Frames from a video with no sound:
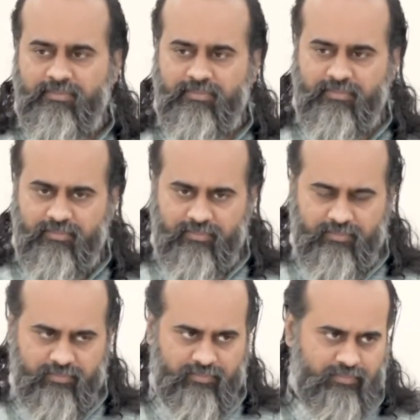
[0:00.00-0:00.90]

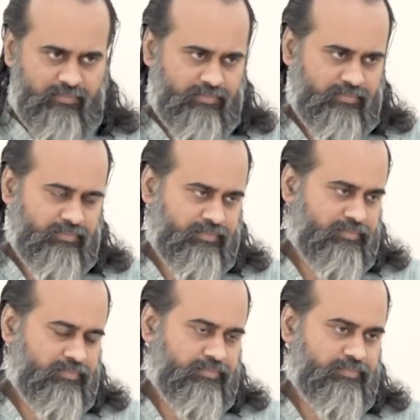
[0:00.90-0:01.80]

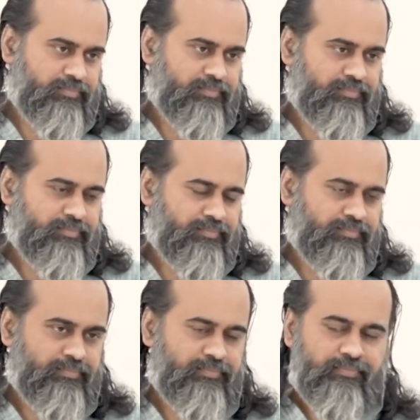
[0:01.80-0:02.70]

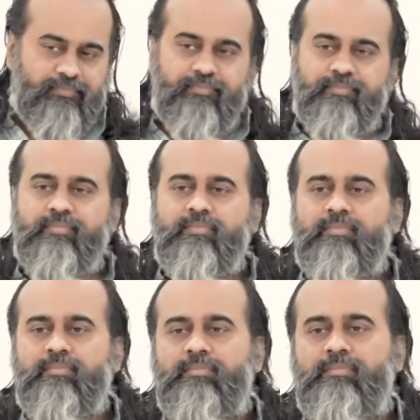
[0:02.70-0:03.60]

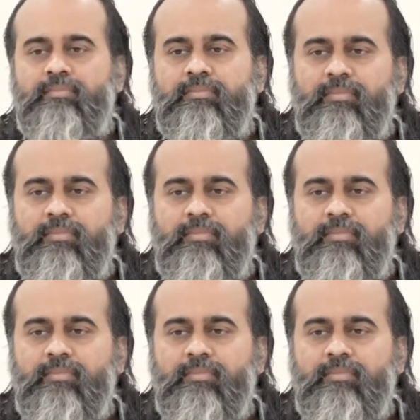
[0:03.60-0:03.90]
(no one is talking)